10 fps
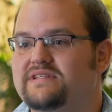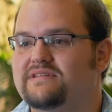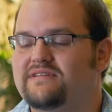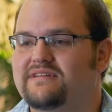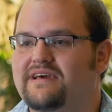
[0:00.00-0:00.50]

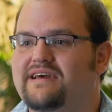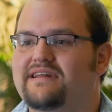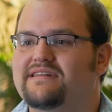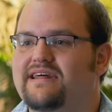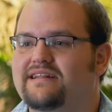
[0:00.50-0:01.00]
and
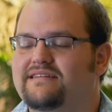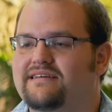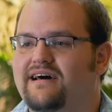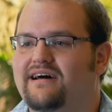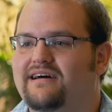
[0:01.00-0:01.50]
Titanyen that
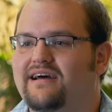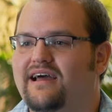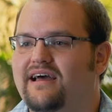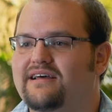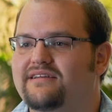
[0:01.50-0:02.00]
uh,
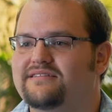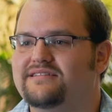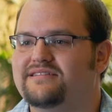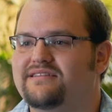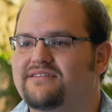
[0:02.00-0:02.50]

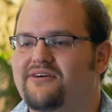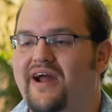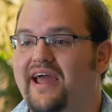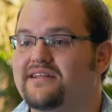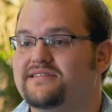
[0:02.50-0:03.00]
has
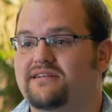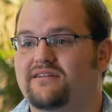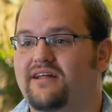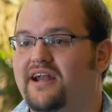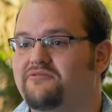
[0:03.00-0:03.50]
their hands in a
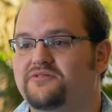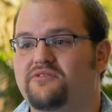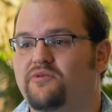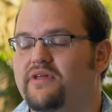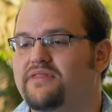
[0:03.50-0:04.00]
lot of different